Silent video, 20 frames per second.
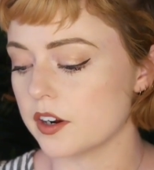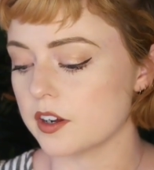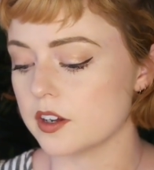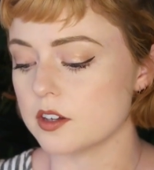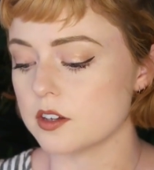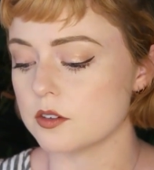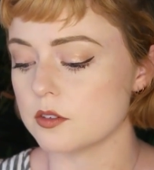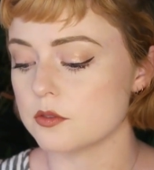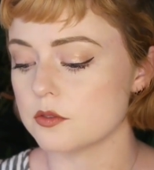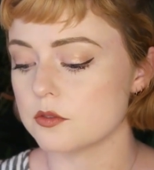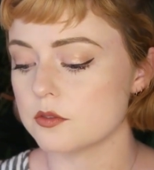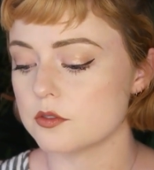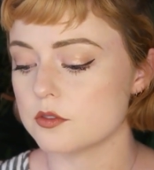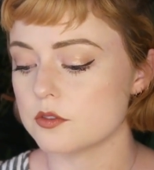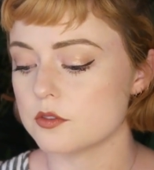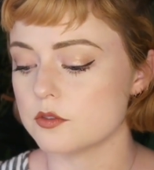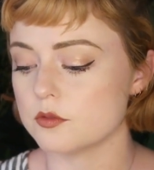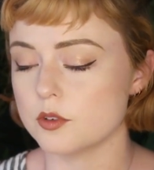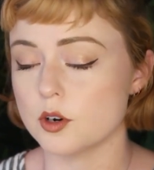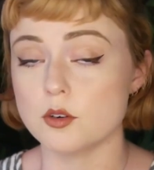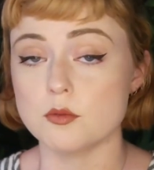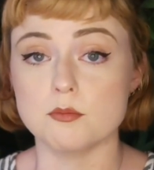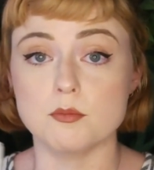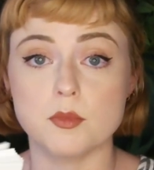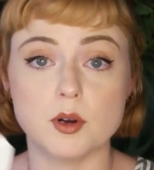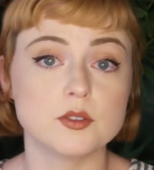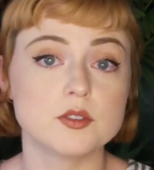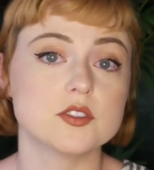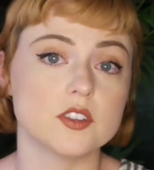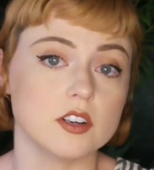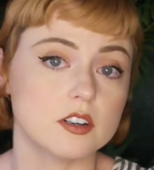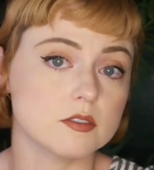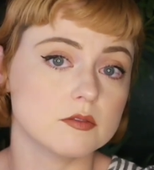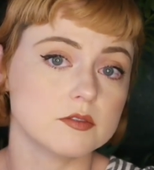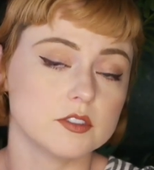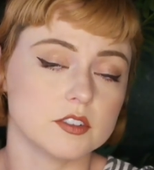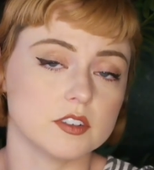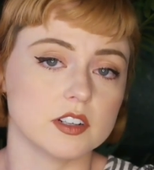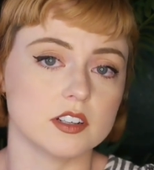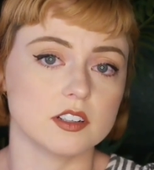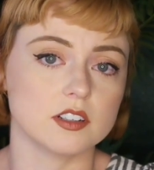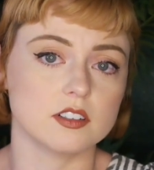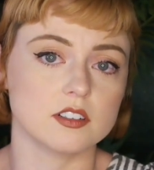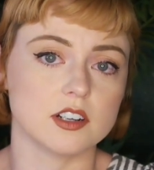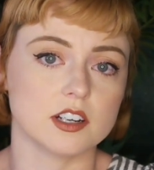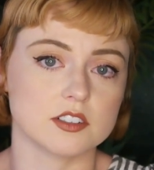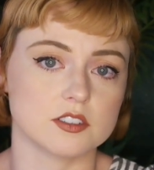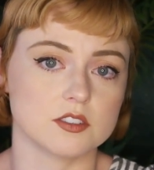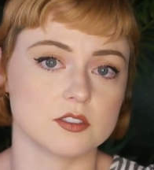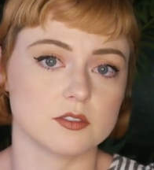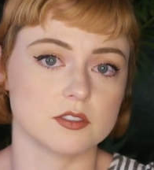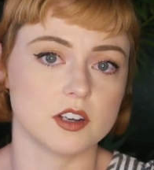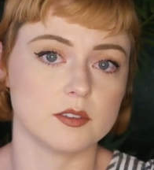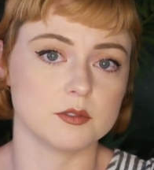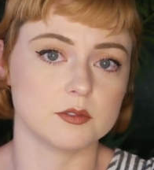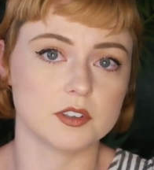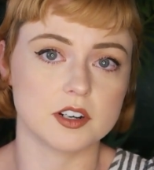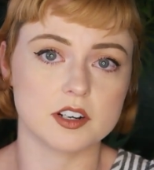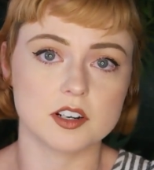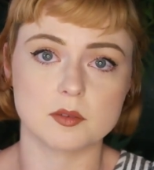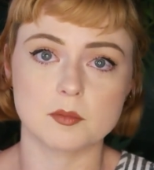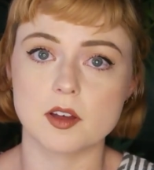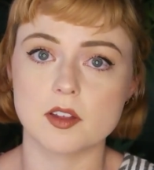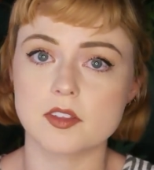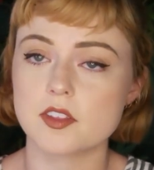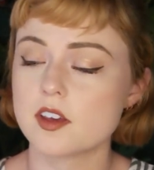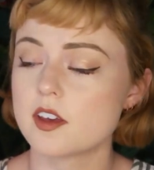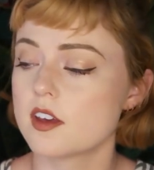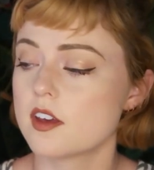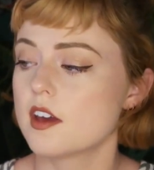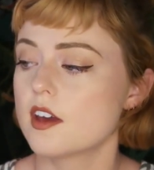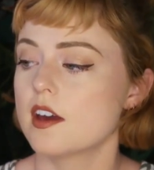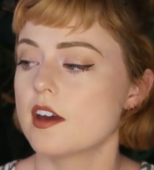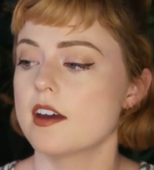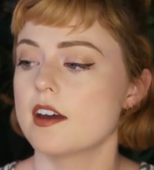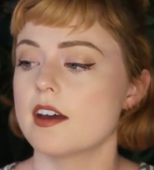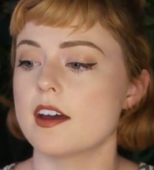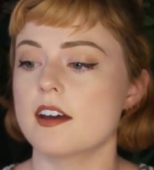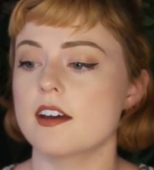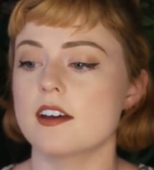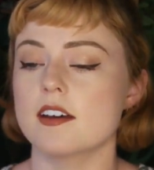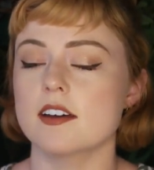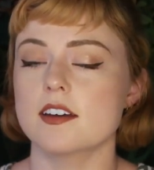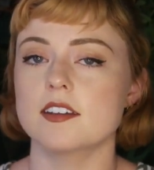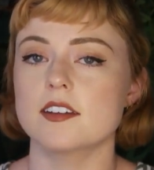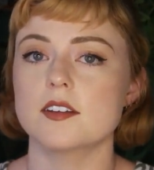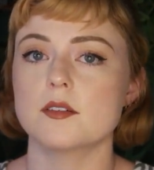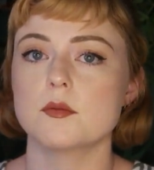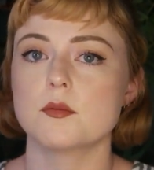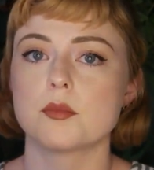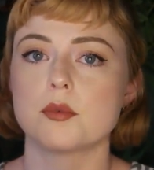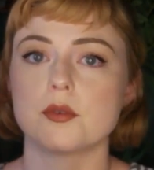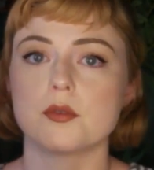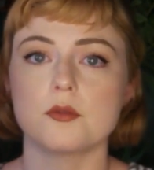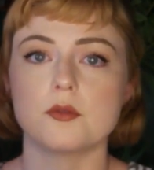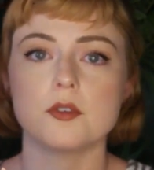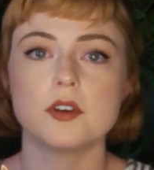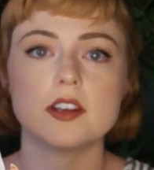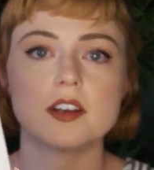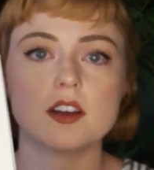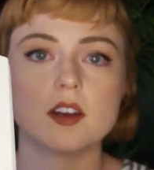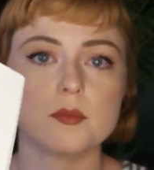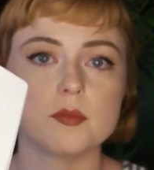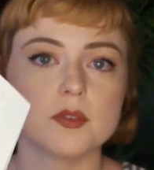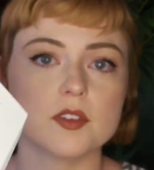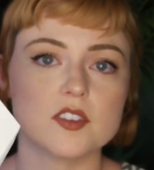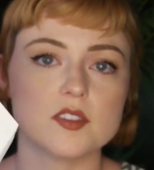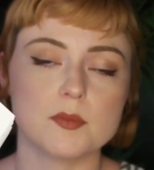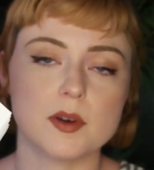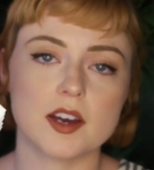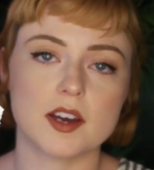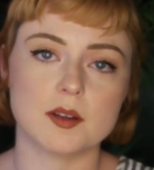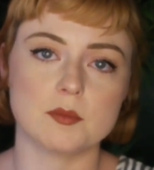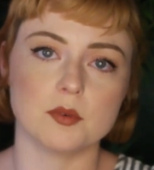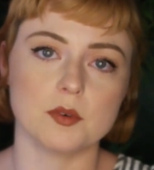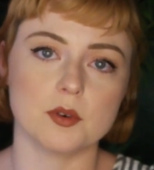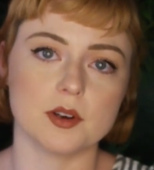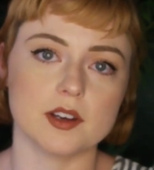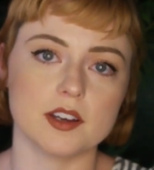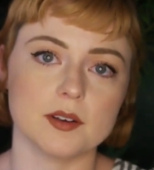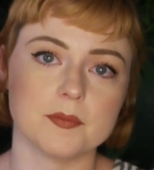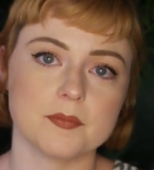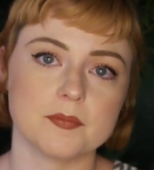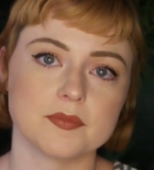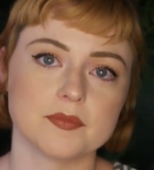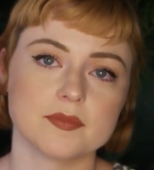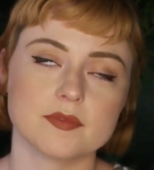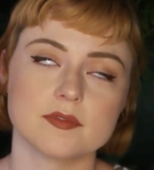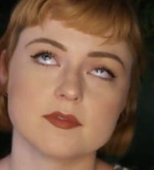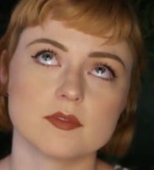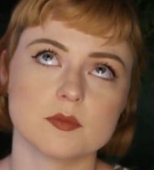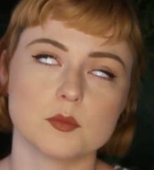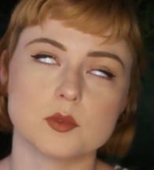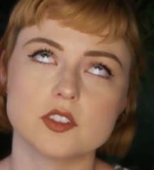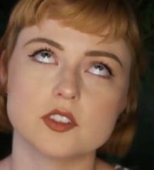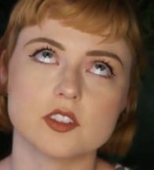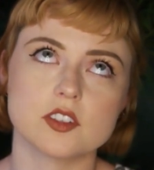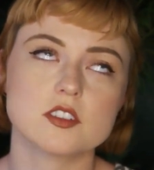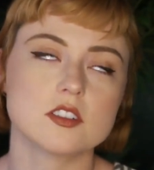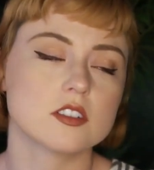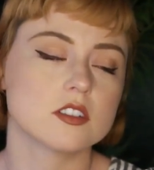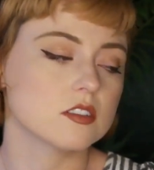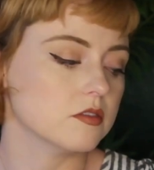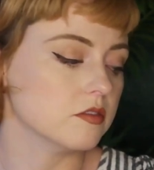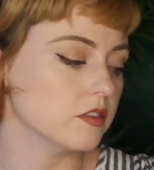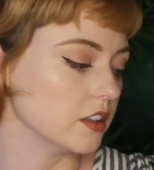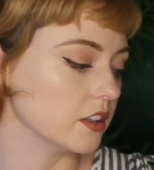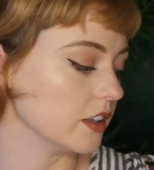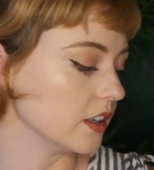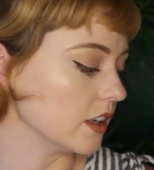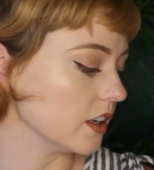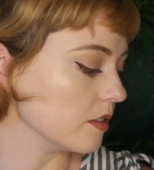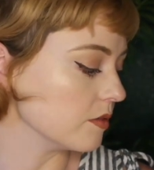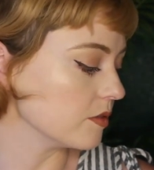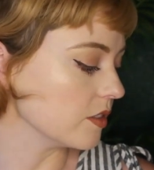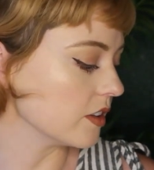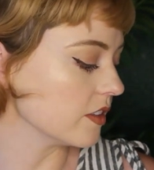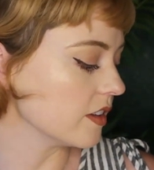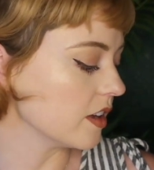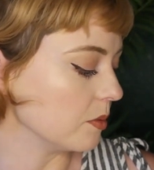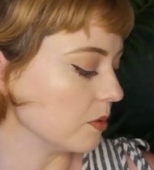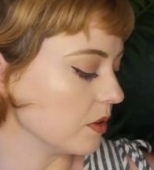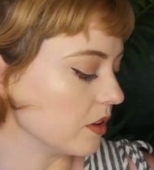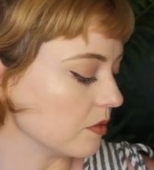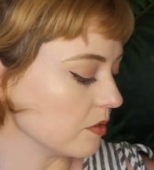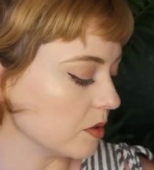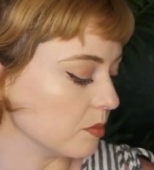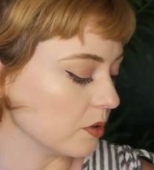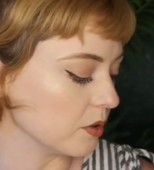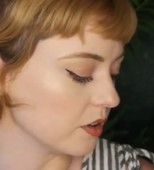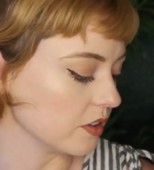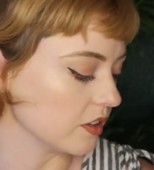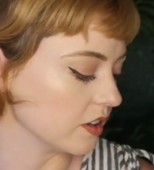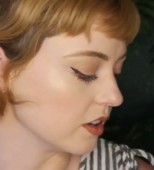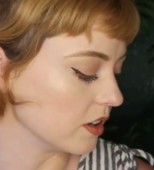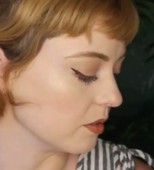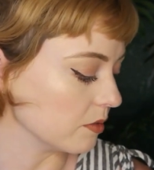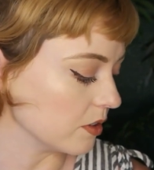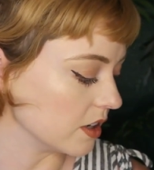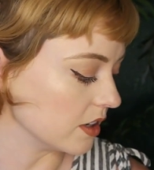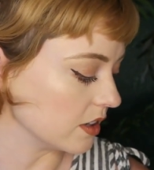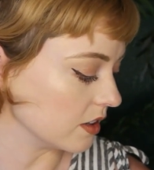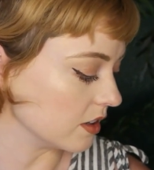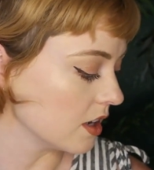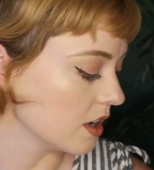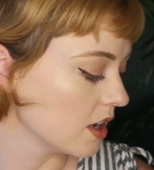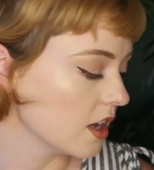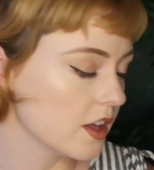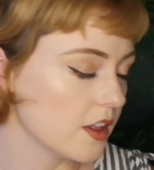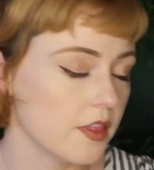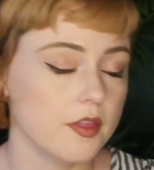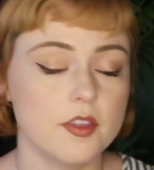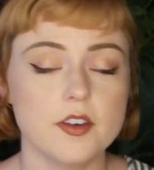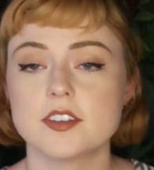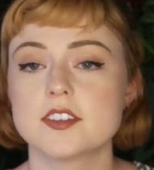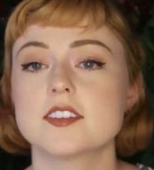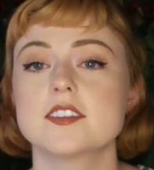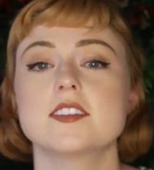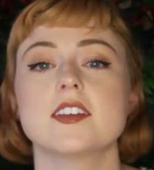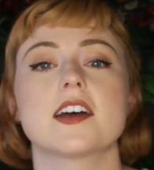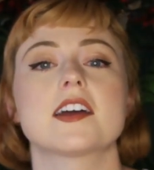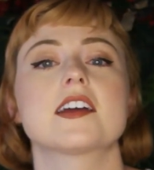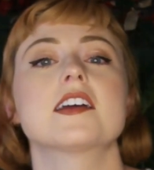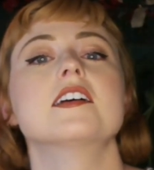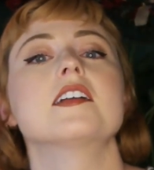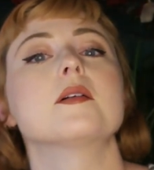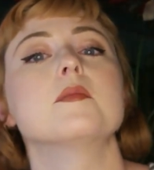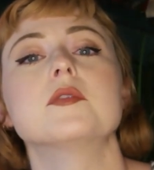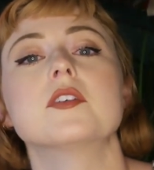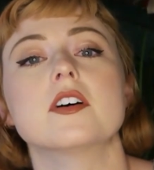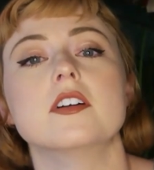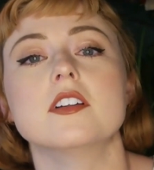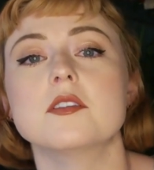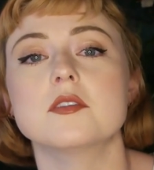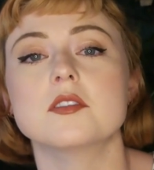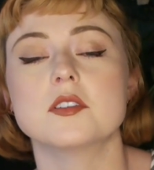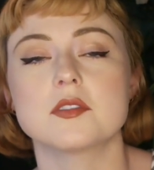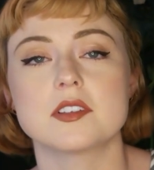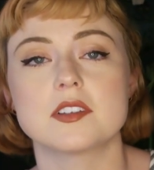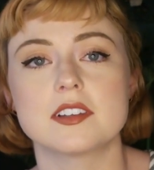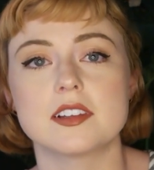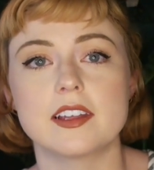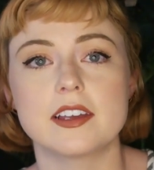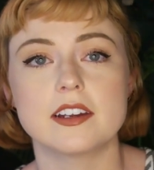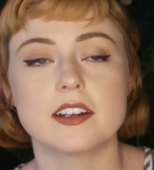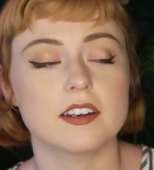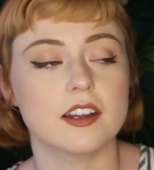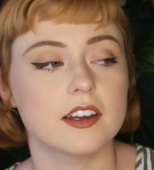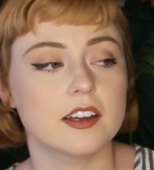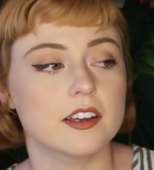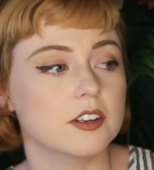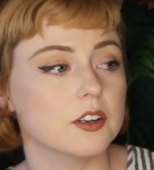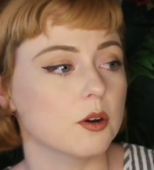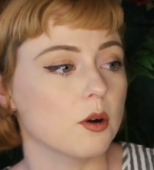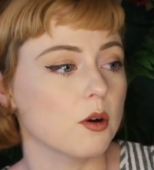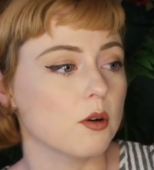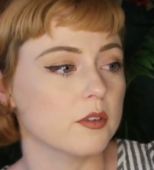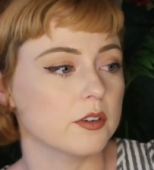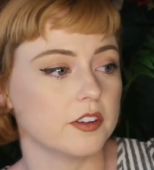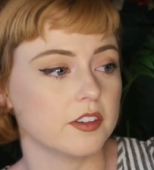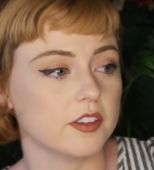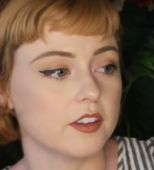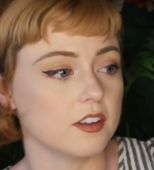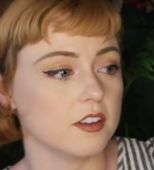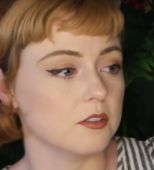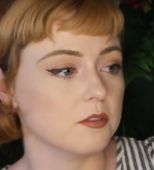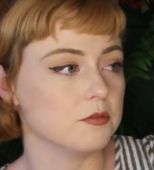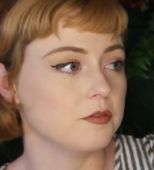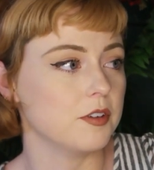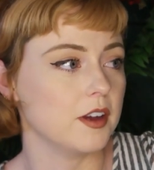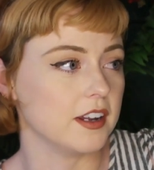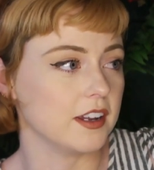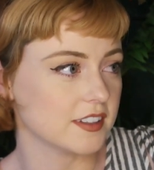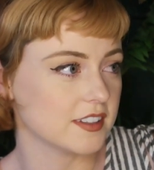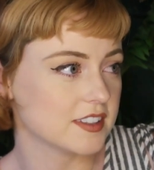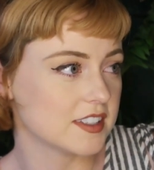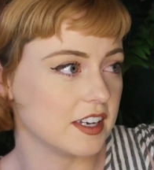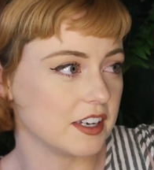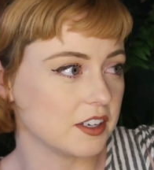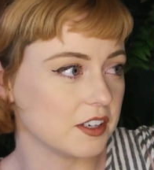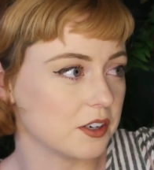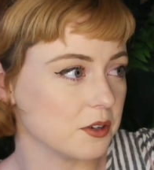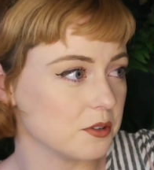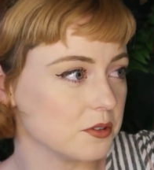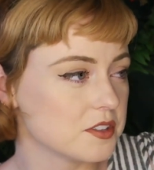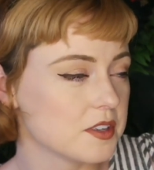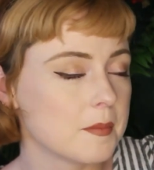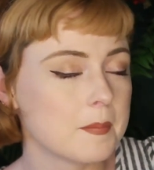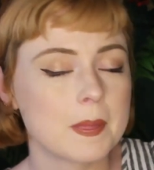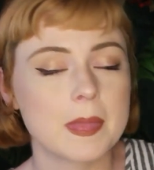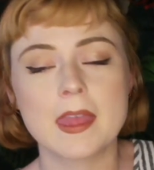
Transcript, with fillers: I wrote most of during National Novel Writing Month. And printing up this bad boy was such a good feeling, and I've done that with every book that I've written. The second I'm done, even if it's late at night, go over to the FedEx Kinko's